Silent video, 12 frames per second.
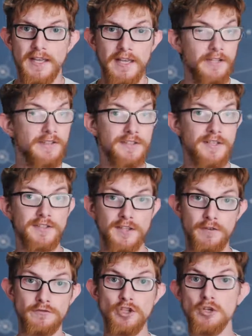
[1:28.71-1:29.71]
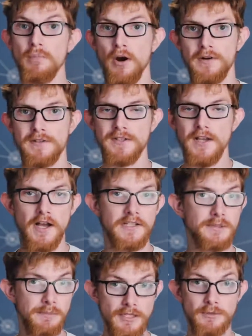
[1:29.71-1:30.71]
It consists of 2 parts, a
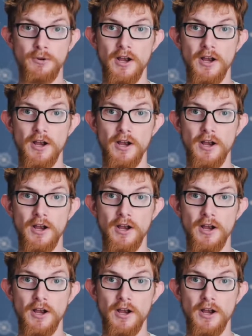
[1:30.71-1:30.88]
speech